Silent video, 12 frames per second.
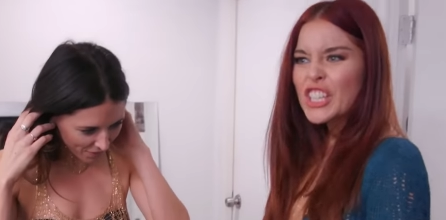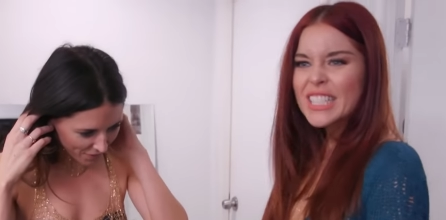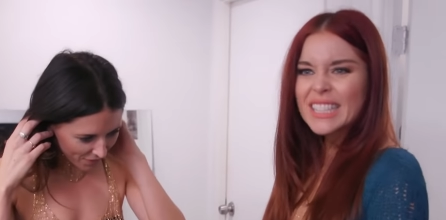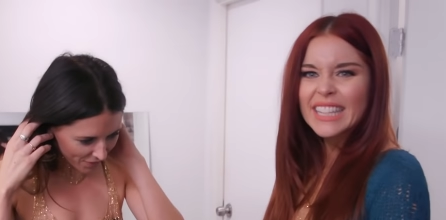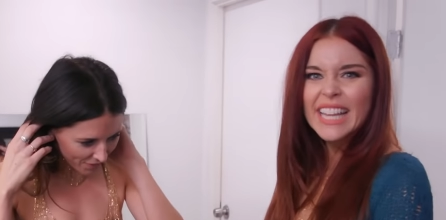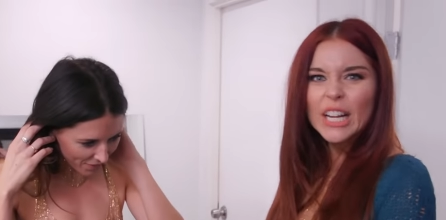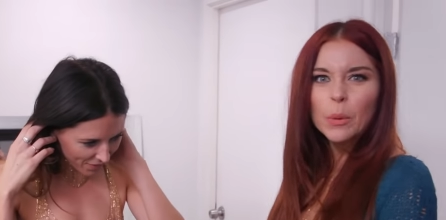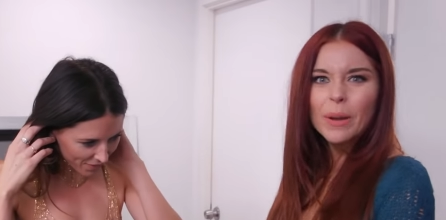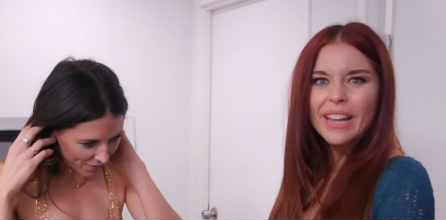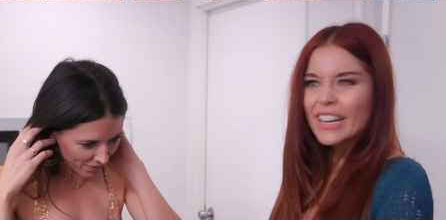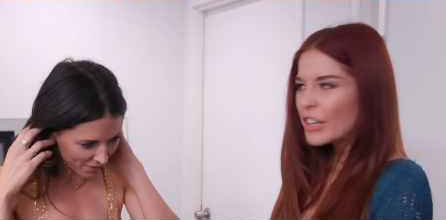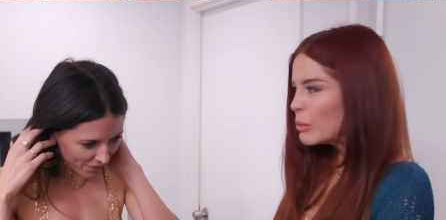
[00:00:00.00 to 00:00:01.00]
Speaker 1: looks
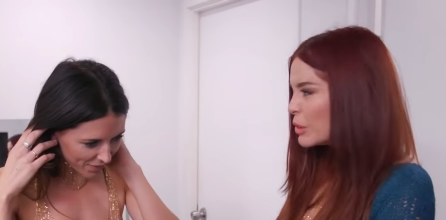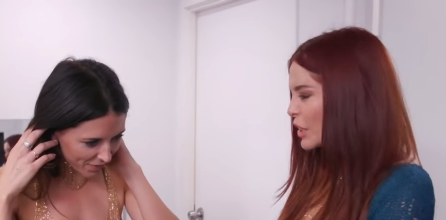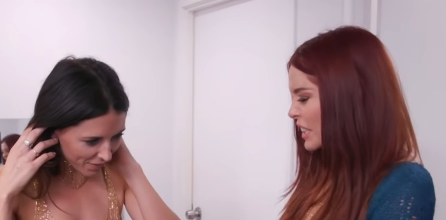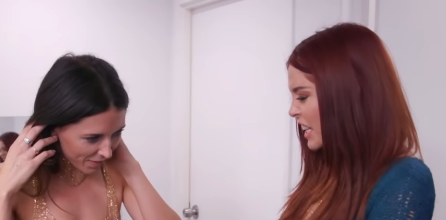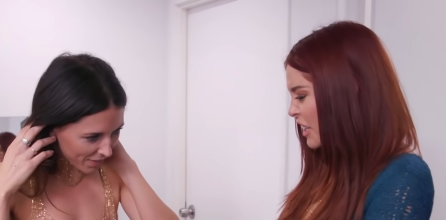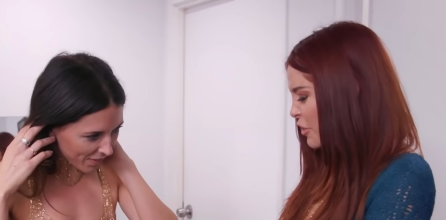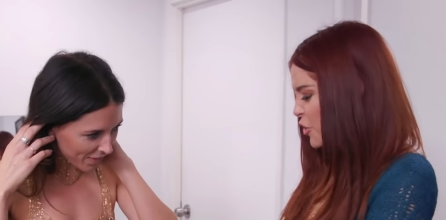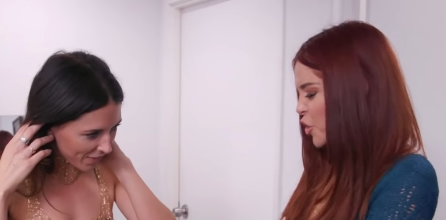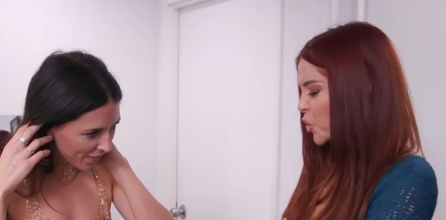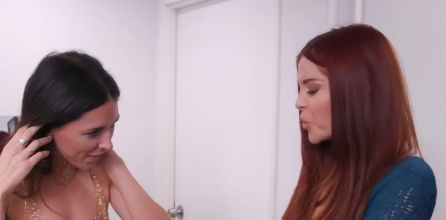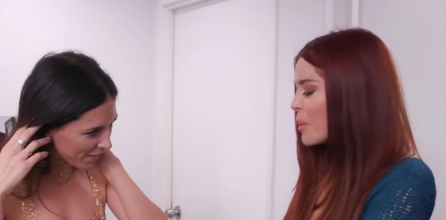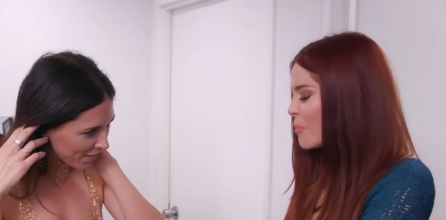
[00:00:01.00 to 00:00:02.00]
liquid. You look like you're
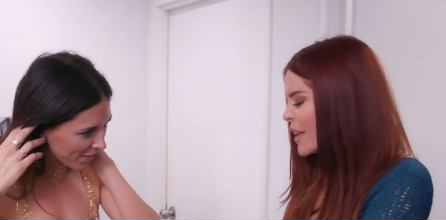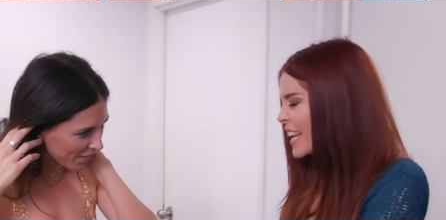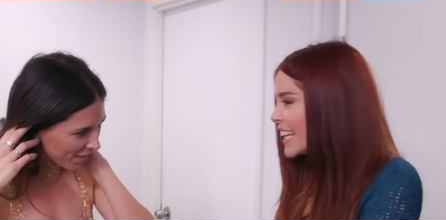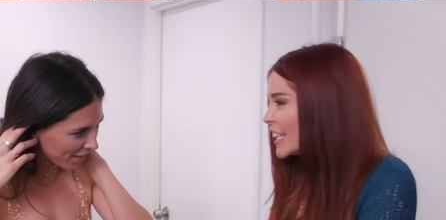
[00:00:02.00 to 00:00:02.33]
dripping